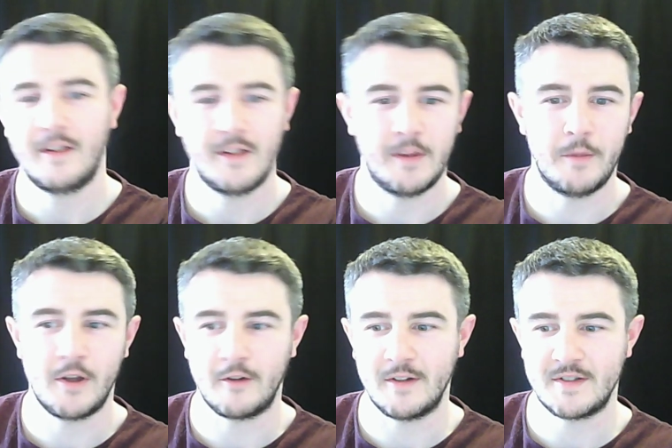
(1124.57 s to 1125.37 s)
The
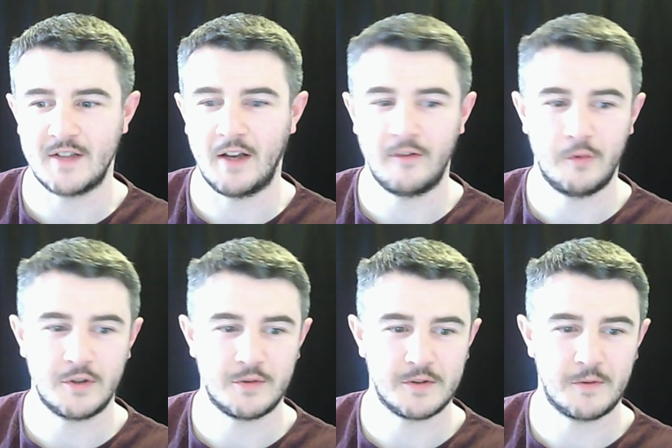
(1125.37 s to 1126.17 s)
burger itself,
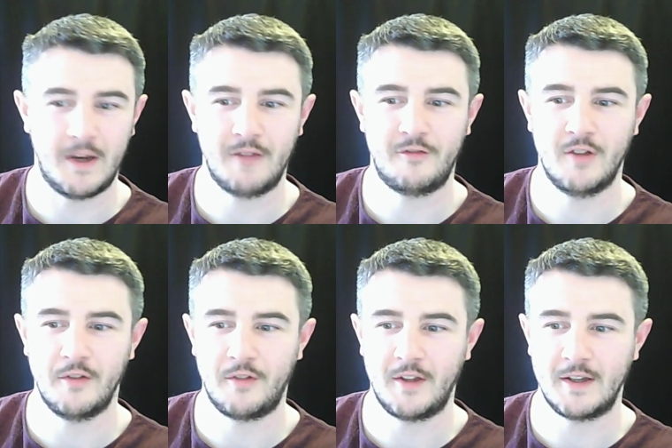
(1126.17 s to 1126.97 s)
which was quite a
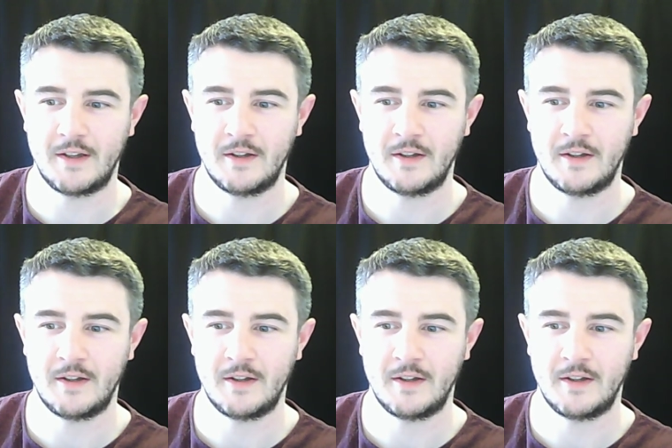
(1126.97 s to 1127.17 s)
fun thing.